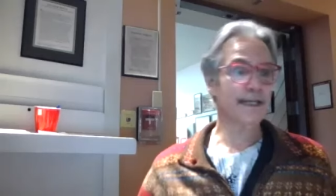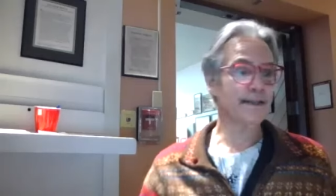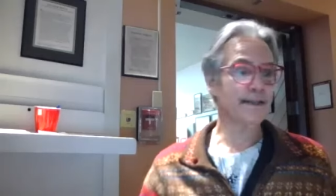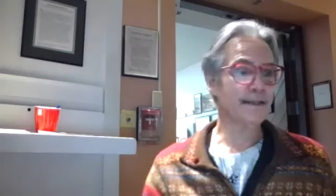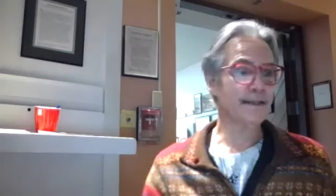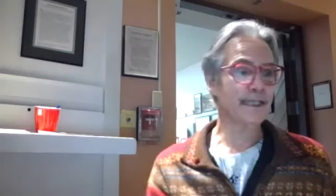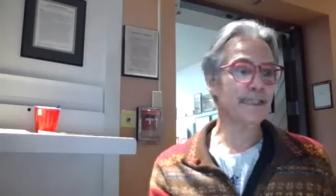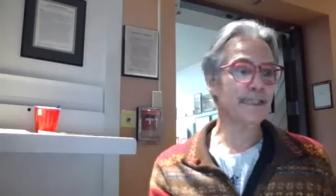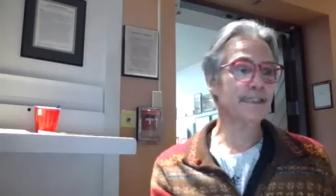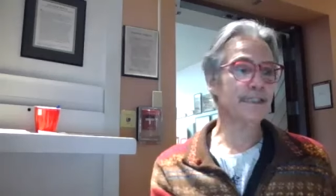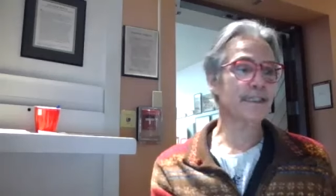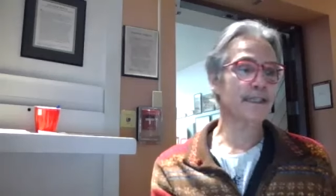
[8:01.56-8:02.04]
that
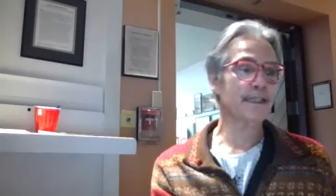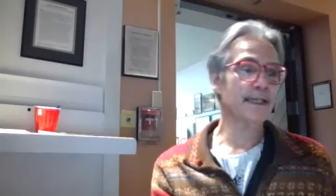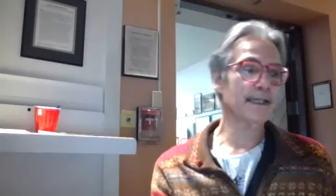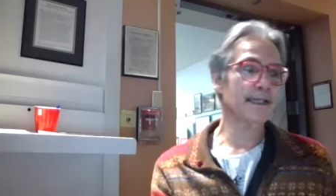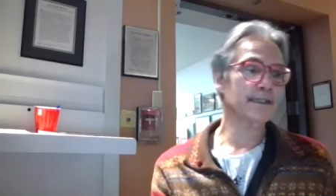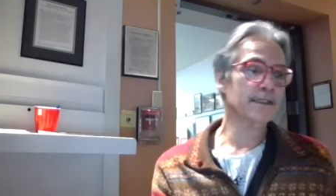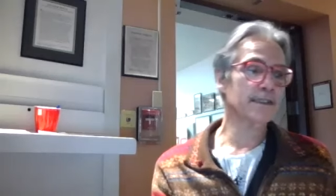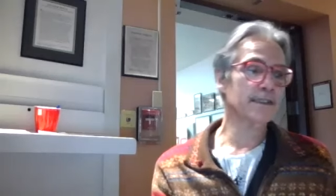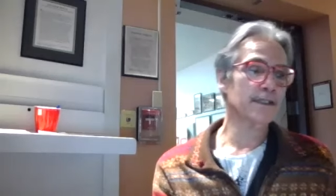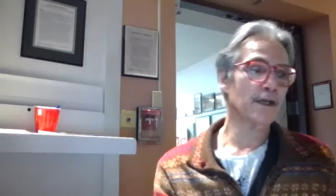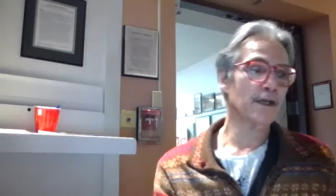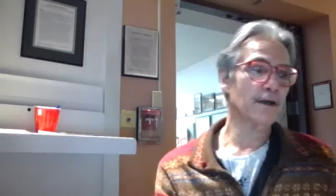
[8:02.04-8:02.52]
these
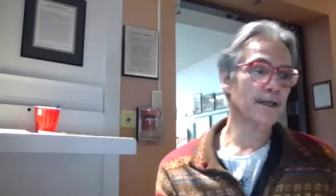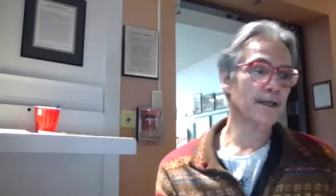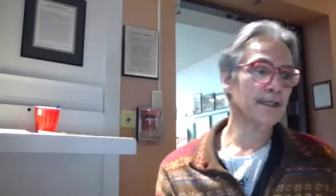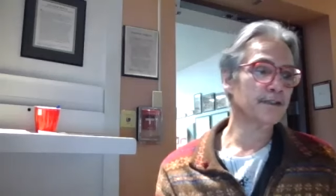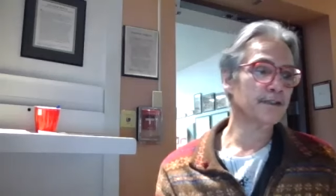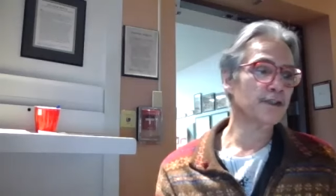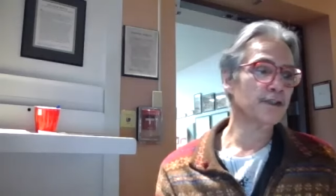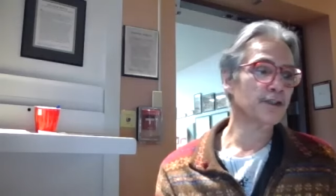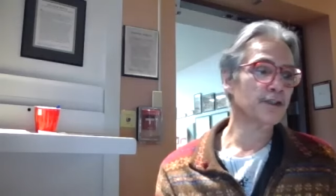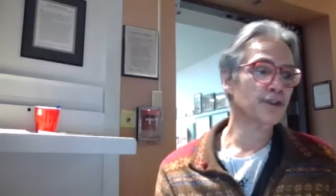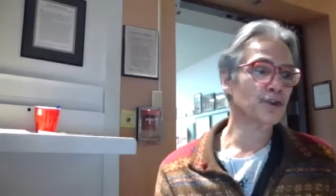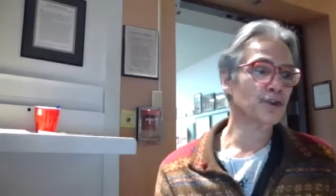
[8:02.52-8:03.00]
things are
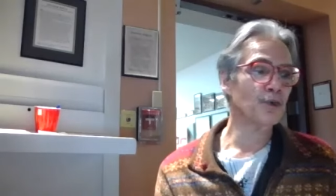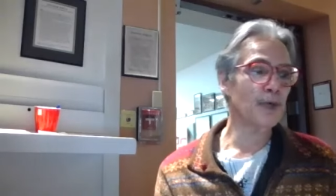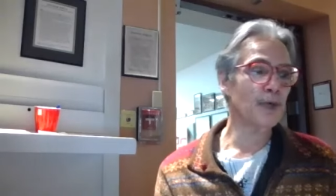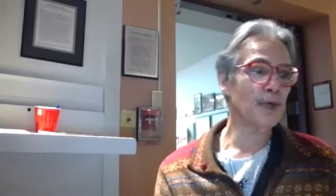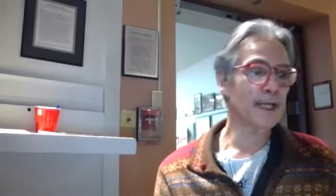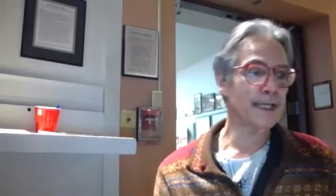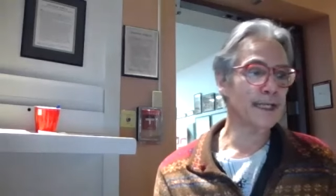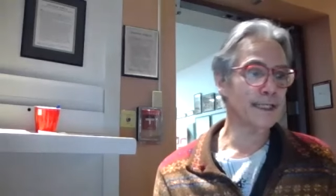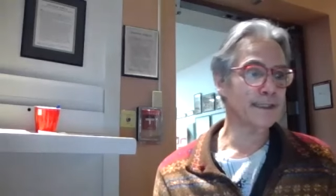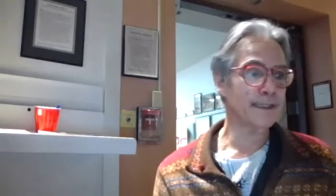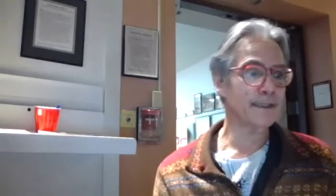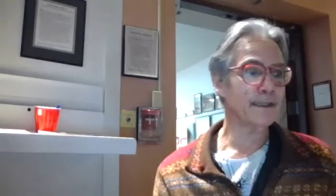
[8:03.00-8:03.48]

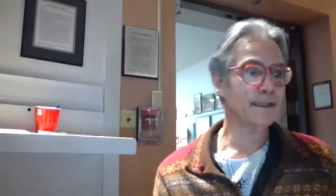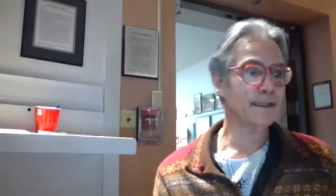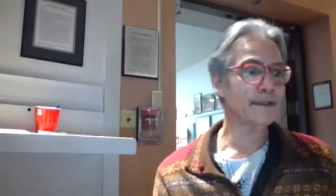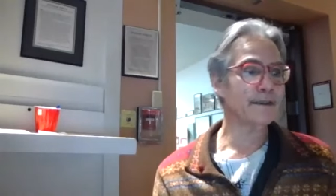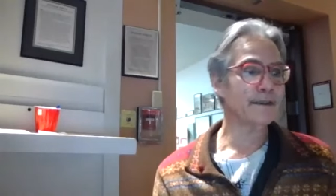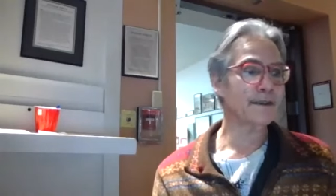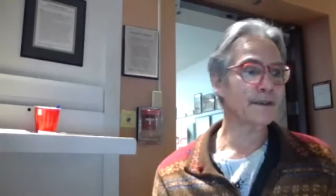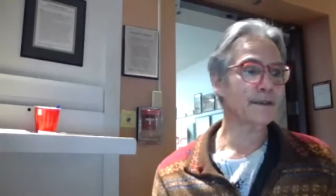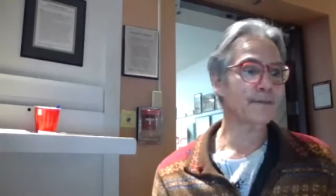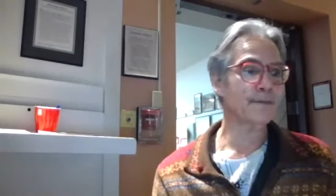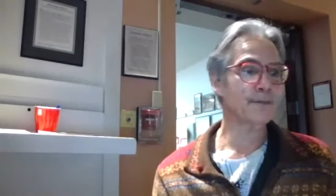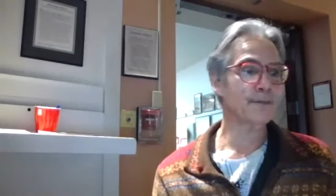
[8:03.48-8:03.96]
intertwined
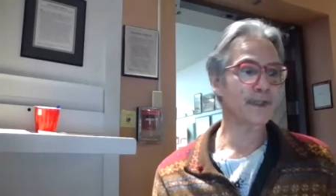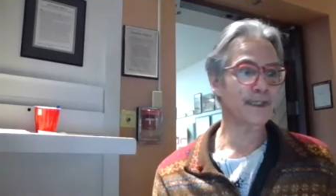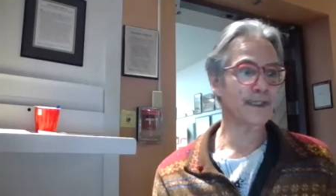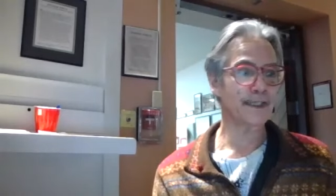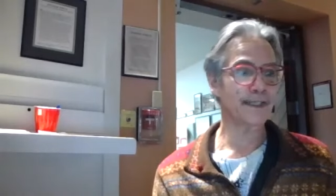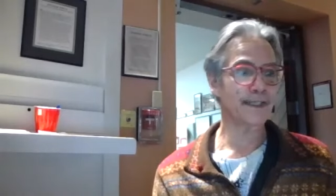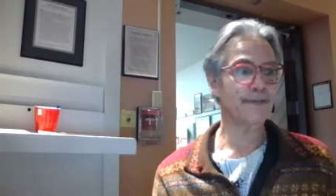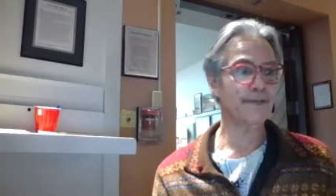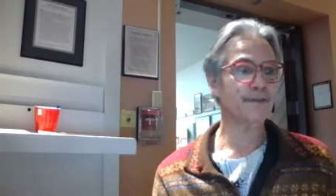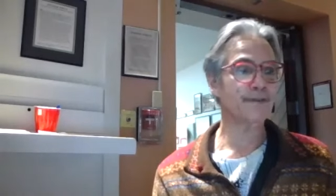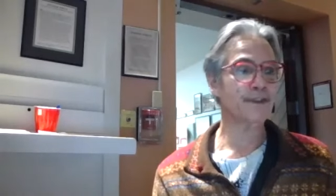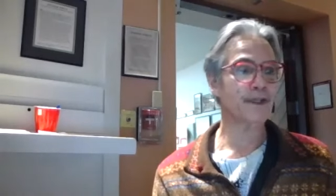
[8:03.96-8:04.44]
our
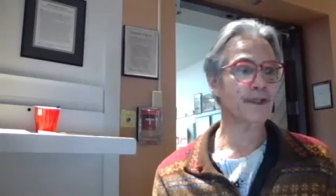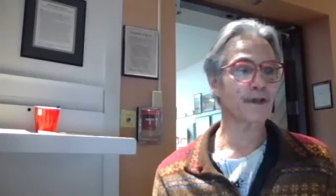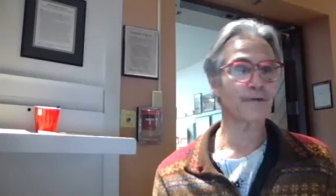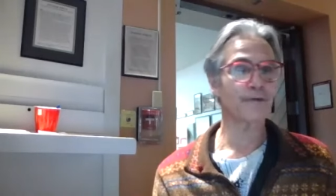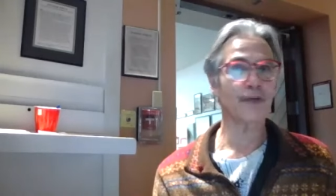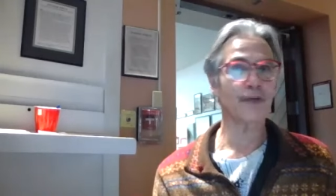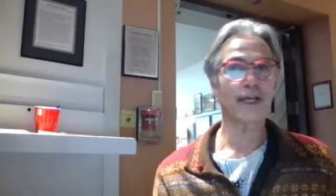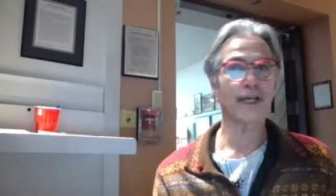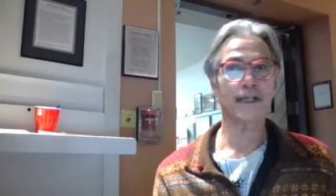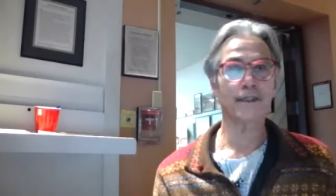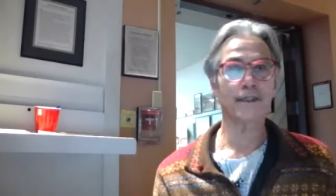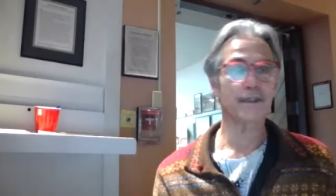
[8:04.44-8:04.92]
beliefs, our
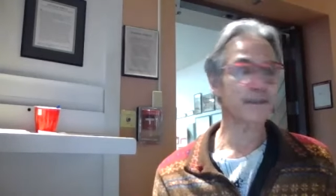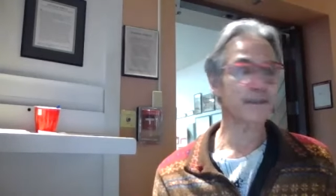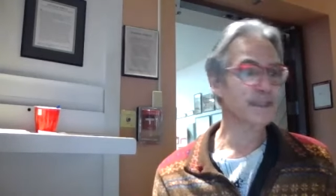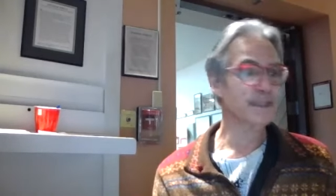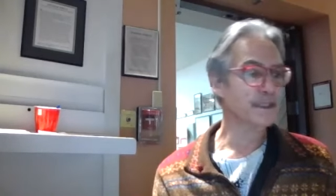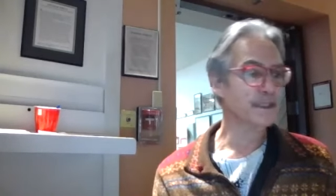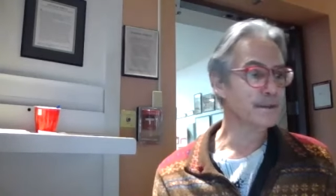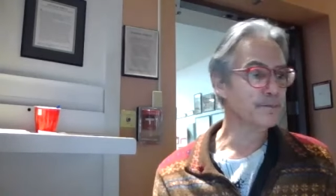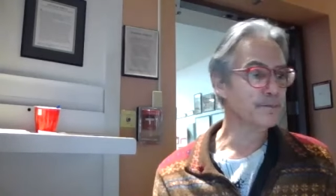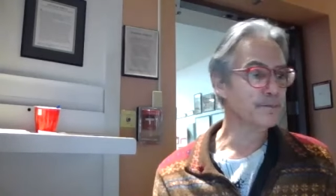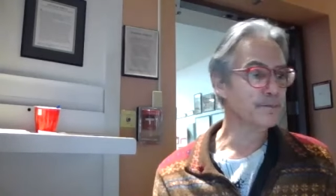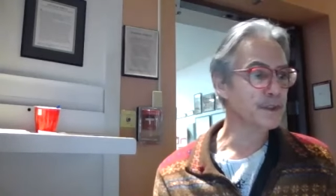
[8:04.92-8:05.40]

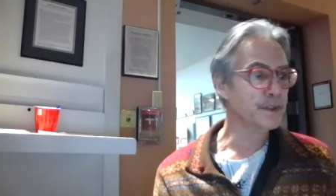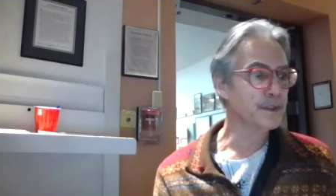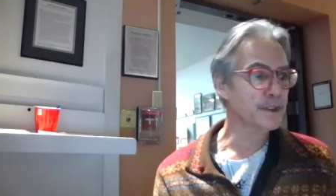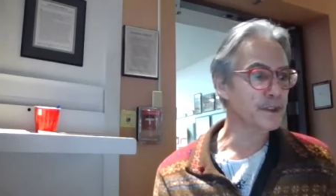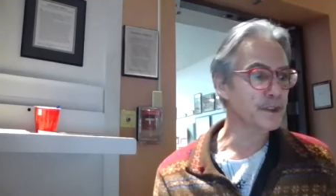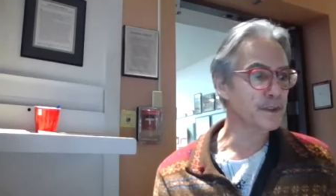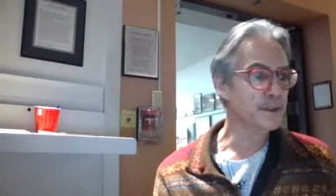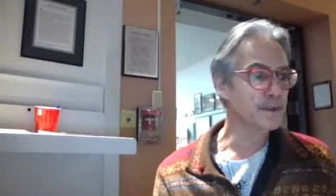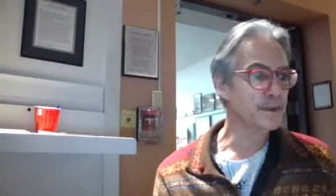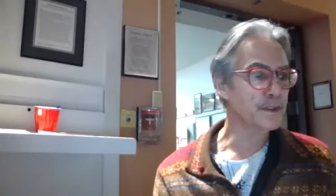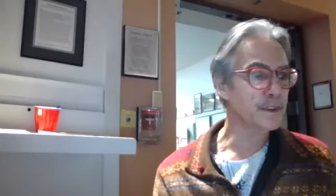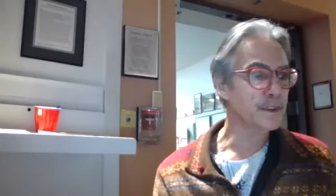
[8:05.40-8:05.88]
values, and
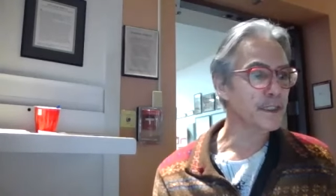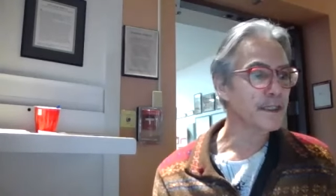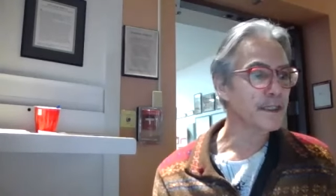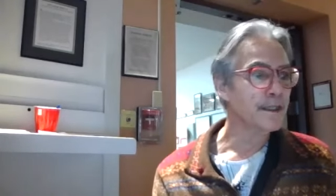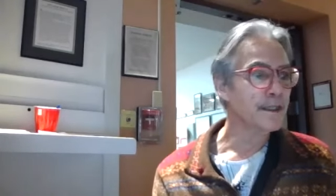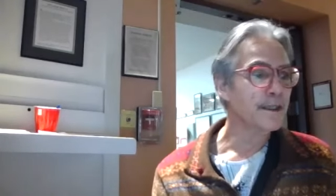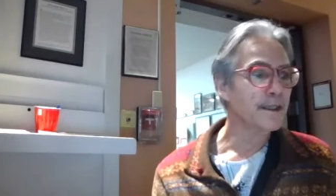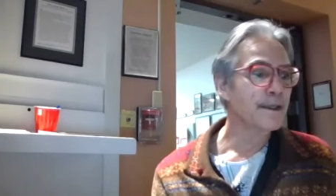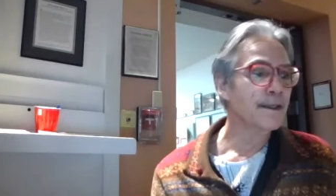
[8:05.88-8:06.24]
pursuits.